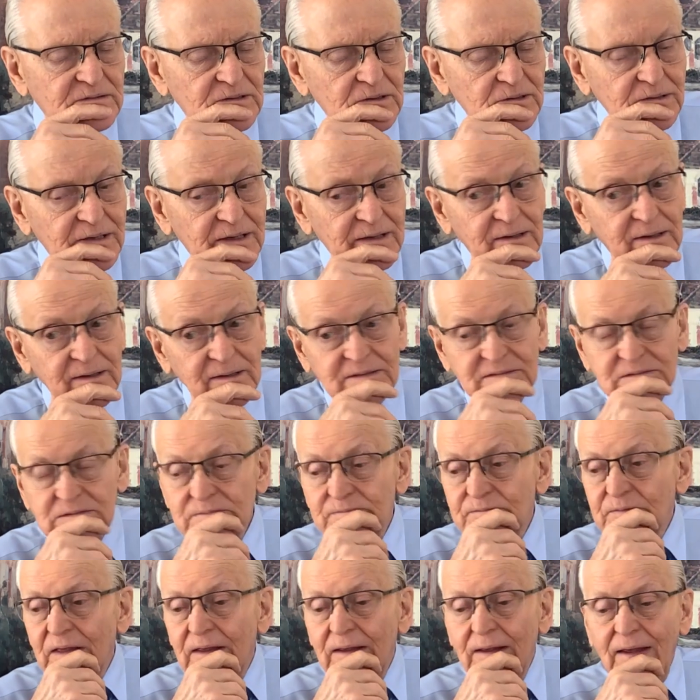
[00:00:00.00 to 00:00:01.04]
So I guess,
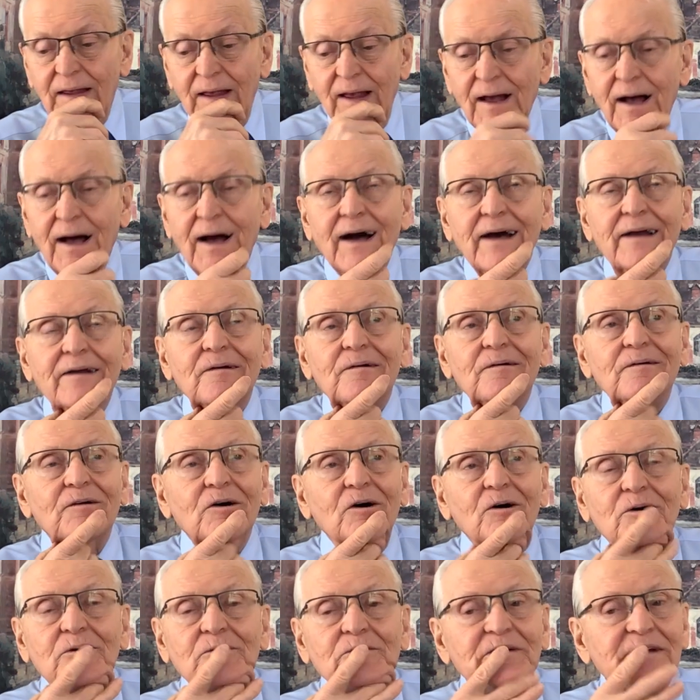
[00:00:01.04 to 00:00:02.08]
I don't
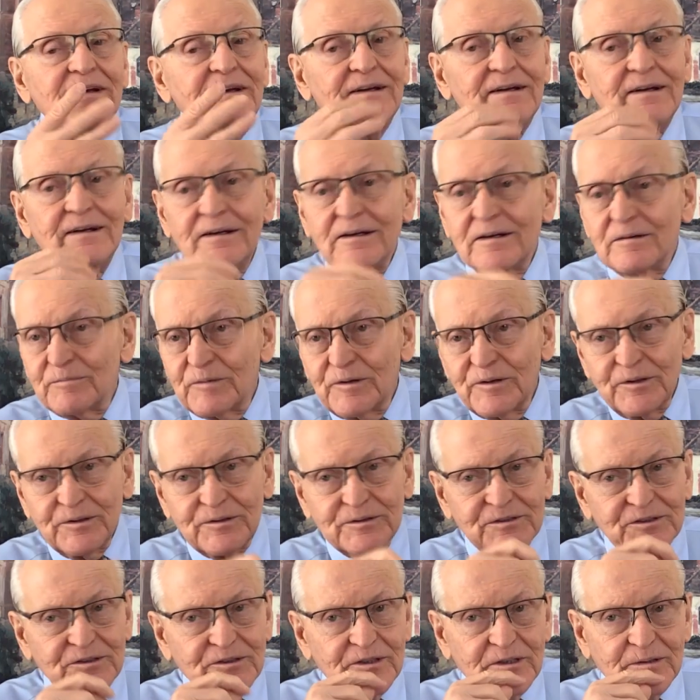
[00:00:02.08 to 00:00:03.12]
know, we did a number of
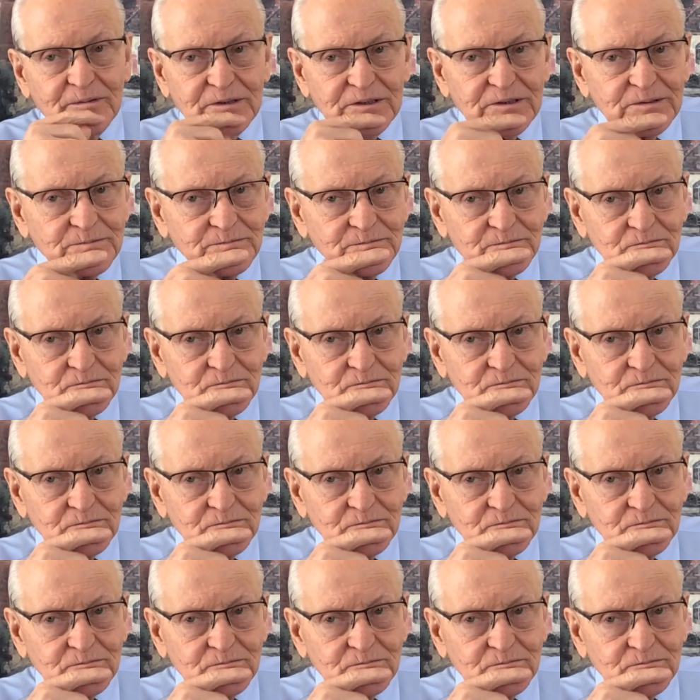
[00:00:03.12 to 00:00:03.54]
those trips.